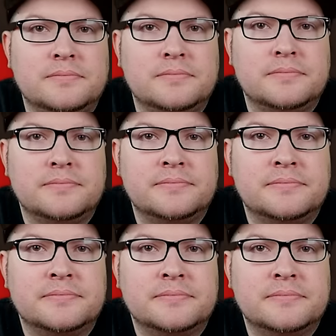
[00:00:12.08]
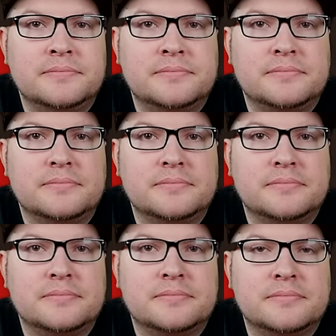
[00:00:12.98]

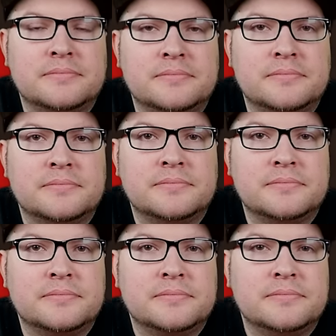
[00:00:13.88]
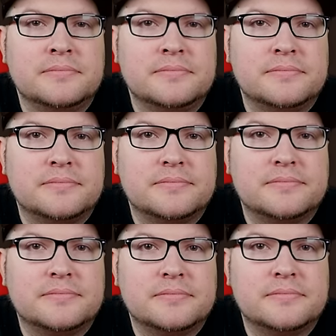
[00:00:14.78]

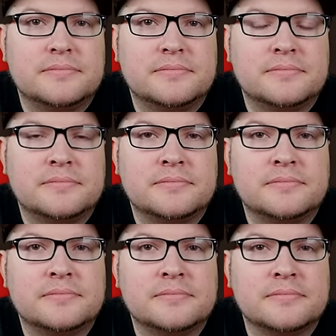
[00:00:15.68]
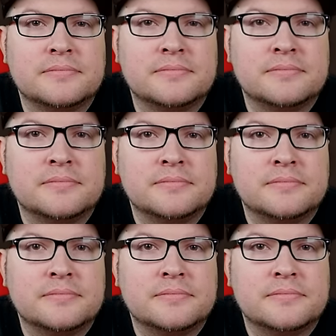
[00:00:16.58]

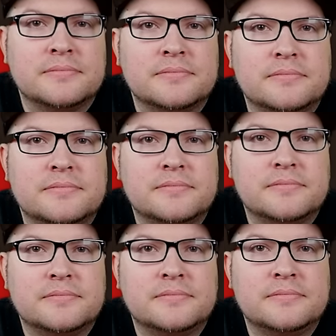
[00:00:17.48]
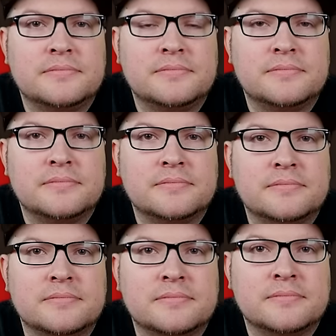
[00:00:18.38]

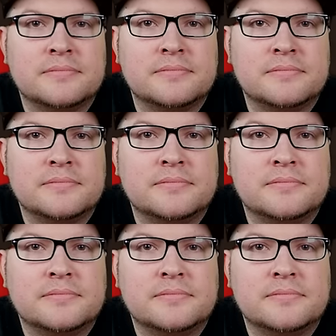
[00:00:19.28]
(silent)